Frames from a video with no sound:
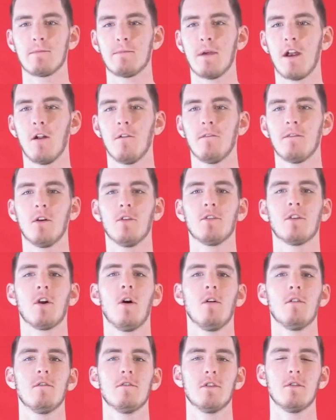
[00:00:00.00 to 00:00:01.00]
Battlefield,
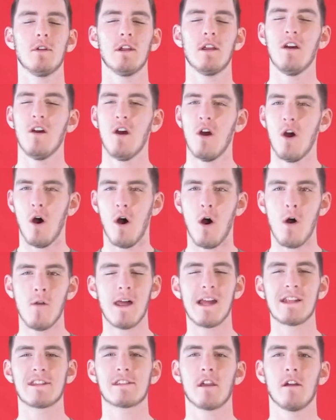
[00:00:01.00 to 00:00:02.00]
Call of Duty, all
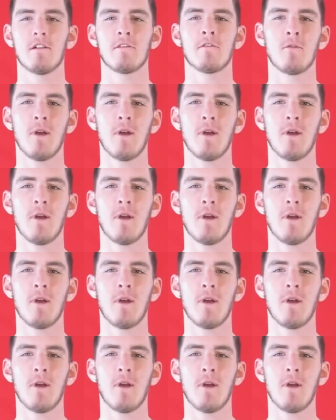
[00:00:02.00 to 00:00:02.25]
that stuff.